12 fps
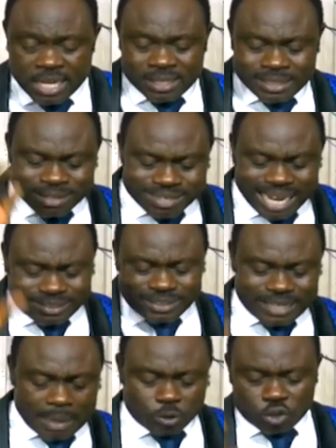The right
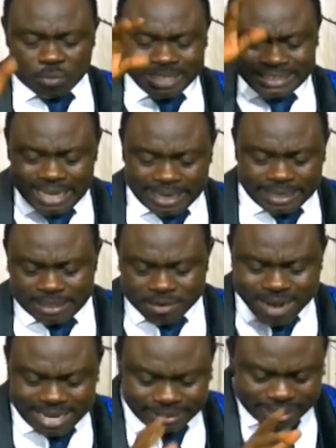steps should be taken, the
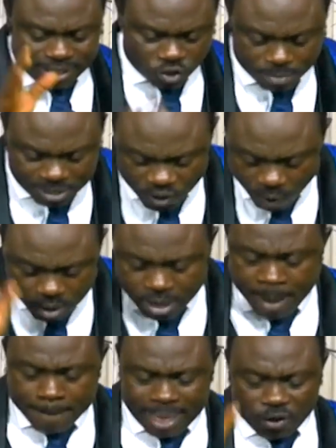right thing should be done,
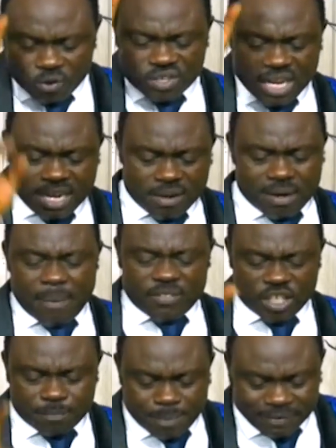because in the realm of the
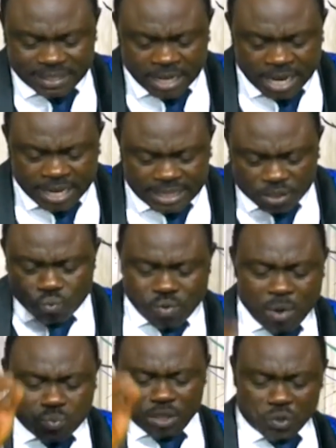spirit, it is
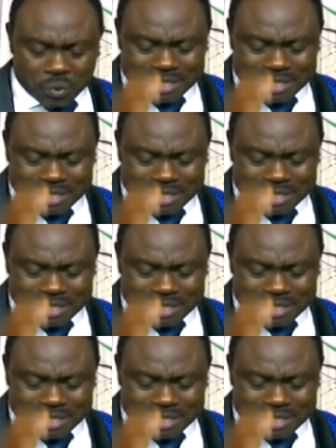when we do the